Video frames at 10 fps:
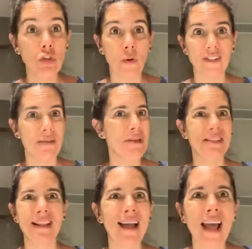towards him
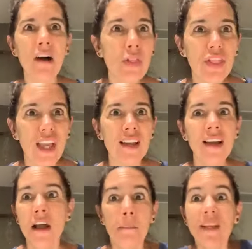is not healthy
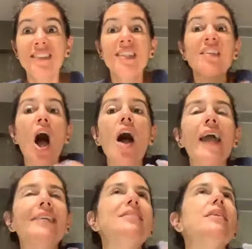because it's
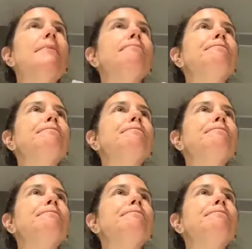it's